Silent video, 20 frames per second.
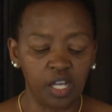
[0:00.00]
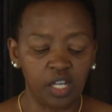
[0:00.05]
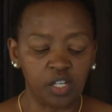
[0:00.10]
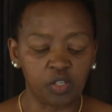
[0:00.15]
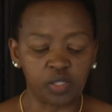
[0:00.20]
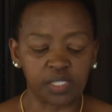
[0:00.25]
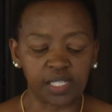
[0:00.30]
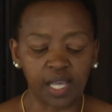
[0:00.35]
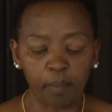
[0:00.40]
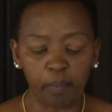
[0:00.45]
to
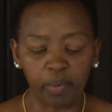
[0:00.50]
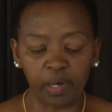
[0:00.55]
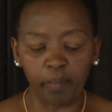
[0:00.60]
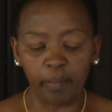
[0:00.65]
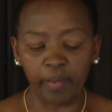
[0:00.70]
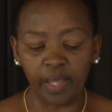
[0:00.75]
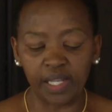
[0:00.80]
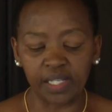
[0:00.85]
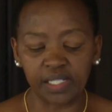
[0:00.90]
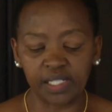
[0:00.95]

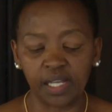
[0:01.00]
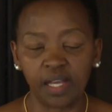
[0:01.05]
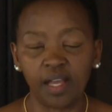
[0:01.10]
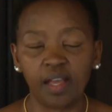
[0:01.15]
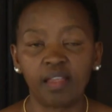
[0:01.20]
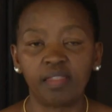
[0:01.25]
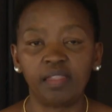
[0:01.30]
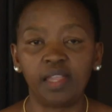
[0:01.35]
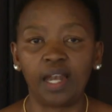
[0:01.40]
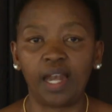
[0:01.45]
supplement
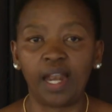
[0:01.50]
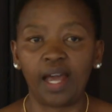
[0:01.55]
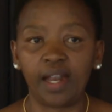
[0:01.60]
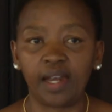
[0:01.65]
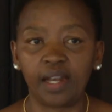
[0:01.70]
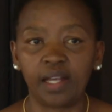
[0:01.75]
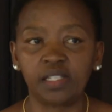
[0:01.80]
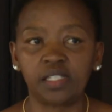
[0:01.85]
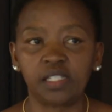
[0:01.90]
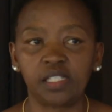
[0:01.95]
the
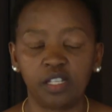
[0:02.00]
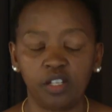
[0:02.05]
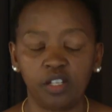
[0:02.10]
learners'